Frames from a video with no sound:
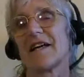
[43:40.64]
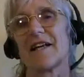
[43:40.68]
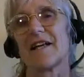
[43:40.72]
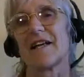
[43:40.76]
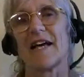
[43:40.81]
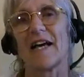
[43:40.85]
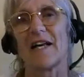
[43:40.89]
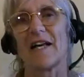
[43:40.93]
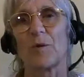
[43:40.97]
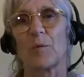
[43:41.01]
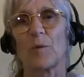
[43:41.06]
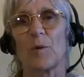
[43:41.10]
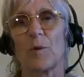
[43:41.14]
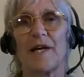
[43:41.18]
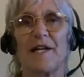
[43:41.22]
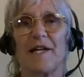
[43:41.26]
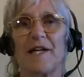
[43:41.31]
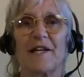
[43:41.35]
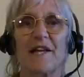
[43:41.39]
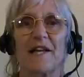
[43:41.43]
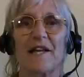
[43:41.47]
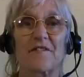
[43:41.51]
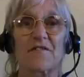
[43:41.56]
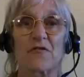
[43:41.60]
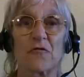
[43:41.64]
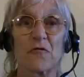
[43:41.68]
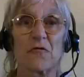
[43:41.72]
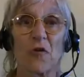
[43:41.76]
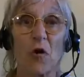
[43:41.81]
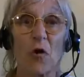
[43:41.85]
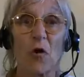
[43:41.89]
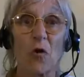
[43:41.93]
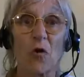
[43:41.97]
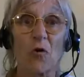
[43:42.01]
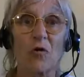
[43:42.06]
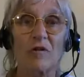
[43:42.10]
And that way, that's
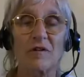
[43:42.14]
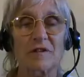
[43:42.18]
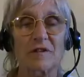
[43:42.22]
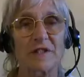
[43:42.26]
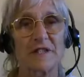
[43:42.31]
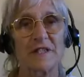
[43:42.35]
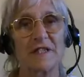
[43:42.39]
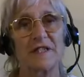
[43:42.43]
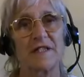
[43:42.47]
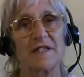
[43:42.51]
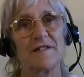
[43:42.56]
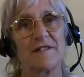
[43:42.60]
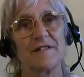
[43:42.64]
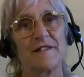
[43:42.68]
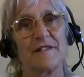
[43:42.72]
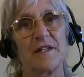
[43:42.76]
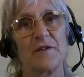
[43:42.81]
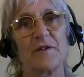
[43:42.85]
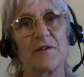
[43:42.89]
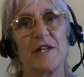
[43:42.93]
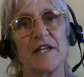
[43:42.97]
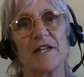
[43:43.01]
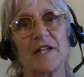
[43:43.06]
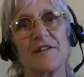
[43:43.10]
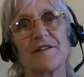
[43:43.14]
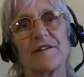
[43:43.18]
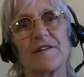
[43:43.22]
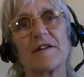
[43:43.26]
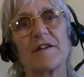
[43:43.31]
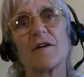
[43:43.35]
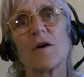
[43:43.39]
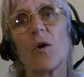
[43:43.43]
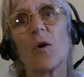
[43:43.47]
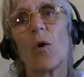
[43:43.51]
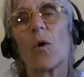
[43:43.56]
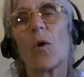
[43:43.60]
wrong. So there's
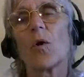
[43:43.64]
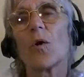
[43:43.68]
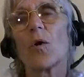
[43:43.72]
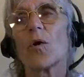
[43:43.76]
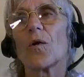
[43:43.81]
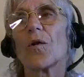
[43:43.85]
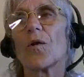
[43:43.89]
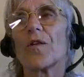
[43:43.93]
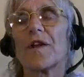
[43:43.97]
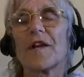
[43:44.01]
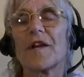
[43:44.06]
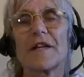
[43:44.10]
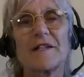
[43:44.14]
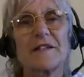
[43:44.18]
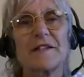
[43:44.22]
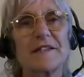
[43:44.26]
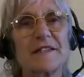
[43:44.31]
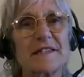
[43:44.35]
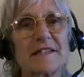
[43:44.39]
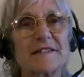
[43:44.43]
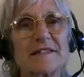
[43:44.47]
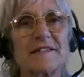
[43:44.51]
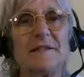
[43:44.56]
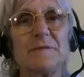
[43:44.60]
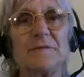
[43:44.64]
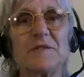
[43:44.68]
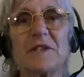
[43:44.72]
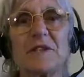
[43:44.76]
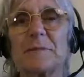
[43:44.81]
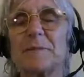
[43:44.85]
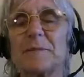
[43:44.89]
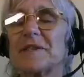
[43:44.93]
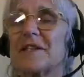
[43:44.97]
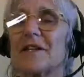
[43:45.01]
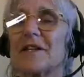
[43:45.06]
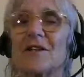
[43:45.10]
a hole there, there seems
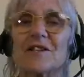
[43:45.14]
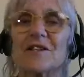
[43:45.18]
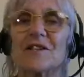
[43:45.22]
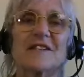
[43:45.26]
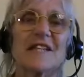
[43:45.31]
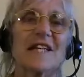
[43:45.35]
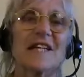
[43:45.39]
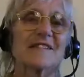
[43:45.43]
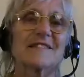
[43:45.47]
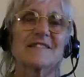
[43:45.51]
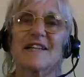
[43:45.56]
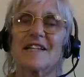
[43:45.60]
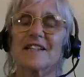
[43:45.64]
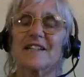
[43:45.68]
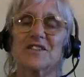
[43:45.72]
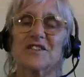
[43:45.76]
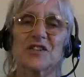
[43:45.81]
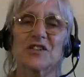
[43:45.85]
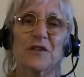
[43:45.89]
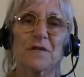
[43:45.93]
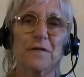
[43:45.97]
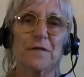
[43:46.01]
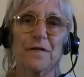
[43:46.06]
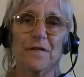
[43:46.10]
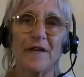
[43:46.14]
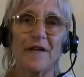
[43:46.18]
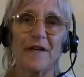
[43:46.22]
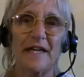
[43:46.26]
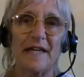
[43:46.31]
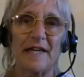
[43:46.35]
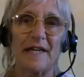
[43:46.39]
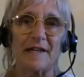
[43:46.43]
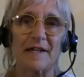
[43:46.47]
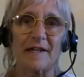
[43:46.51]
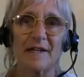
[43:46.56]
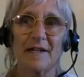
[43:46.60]
to be because there's such a
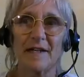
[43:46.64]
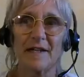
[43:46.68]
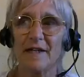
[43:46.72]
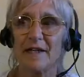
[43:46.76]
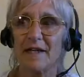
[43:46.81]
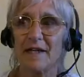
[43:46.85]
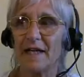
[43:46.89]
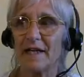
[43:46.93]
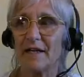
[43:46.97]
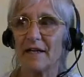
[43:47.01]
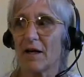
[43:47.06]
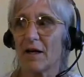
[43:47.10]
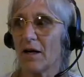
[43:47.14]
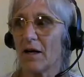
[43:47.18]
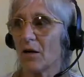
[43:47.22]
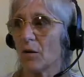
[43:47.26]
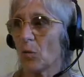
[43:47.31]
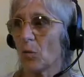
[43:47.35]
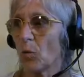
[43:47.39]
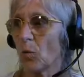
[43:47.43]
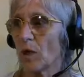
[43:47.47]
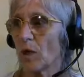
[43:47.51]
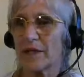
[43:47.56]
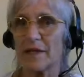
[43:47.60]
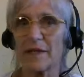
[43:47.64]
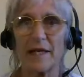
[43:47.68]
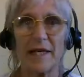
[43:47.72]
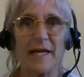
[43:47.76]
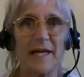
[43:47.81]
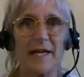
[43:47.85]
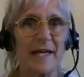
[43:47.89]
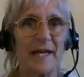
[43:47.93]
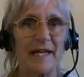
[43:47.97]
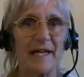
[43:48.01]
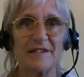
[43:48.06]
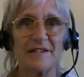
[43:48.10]
fear, like, oh, what
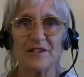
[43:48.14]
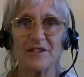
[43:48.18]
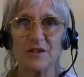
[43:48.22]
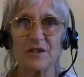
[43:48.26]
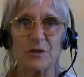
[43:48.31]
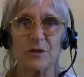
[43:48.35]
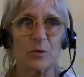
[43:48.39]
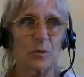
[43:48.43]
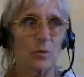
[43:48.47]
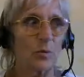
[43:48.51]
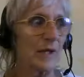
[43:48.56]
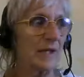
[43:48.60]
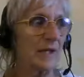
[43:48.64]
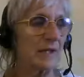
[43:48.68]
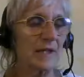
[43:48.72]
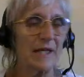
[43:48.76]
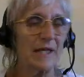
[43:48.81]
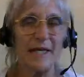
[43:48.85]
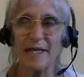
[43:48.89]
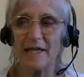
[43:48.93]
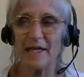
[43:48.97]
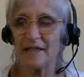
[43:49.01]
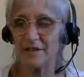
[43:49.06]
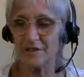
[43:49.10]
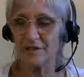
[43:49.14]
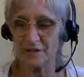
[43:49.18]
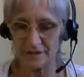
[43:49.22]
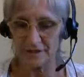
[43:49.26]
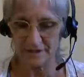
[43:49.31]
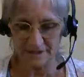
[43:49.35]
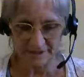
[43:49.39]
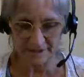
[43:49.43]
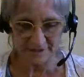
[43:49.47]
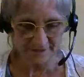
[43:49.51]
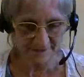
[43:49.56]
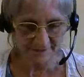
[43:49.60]
can I do? What can I do?
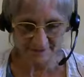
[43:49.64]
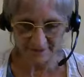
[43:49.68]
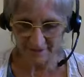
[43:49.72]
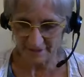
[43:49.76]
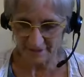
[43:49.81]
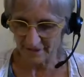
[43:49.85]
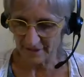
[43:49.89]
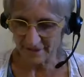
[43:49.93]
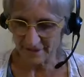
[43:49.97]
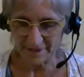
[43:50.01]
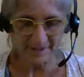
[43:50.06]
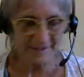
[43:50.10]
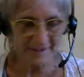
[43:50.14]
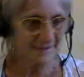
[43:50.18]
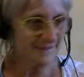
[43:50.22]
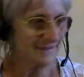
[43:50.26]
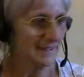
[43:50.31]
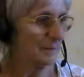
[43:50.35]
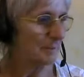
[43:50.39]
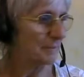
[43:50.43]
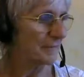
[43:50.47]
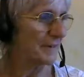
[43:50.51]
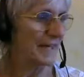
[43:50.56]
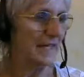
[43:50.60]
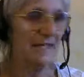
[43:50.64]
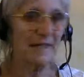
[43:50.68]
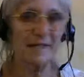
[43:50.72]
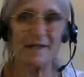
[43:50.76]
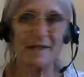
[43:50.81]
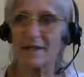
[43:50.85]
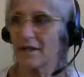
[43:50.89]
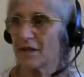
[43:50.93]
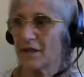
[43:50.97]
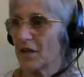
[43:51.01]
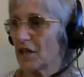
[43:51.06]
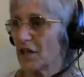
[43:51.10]
There's there's
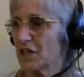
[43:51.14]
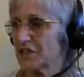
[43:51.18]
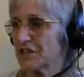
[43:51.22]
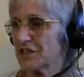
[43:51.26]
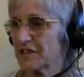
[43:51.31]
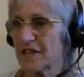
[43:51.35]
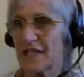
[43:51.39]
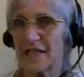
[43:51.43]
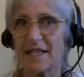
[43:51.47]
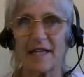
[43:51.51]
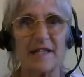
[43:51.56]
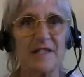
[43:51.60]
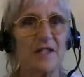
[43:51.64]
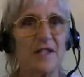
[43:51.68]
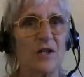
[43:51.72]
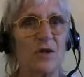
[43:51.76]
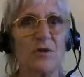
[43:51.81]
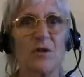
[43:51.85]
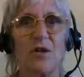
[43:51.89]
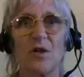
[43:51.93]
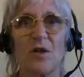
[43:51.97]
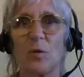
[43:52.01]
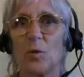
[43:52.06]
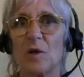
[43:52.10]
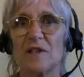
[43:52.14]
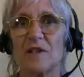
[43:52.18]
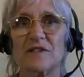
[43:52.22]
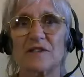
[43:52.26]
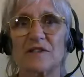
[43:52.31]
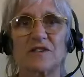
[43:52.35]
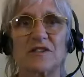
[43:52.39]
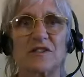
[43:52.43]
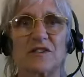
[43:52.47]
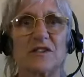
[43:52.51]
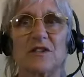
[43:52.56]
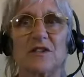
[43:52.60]
something lost and I don't know what
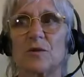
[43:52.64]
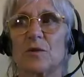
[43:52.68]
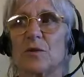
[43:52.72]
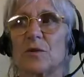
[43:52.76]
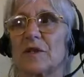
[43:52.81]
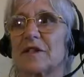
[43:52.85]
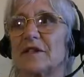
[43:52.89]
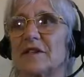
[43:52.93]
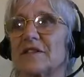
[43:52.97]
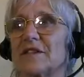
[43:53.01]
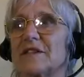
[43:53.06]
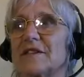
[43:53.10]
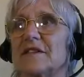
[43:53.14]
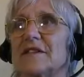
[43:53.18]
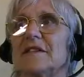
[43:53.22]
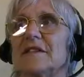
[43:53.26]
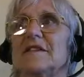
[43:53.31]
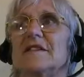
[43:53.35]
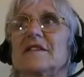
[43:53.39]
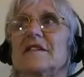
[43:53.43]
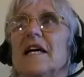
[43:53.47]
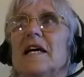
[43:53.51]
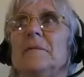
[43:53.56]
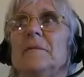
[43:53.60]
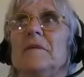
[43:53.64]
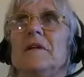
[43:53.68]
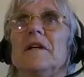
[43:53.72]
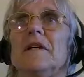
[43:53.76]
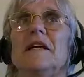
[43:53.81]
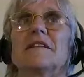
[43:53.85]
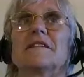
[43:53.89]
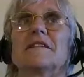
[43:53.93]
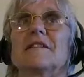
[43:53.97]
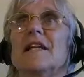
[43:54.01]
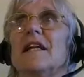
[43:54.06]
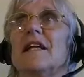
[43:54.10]
to do. It's it's I'm
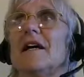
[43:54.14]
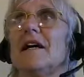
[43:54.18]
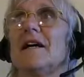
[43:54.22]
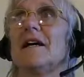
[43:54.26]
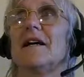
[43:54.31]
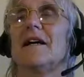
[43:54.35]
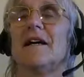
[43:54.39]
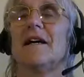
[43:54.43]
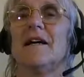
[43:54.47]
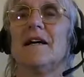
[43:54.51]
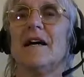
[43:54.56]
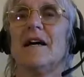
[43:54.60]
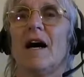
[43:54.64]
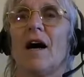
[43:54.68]
lost here.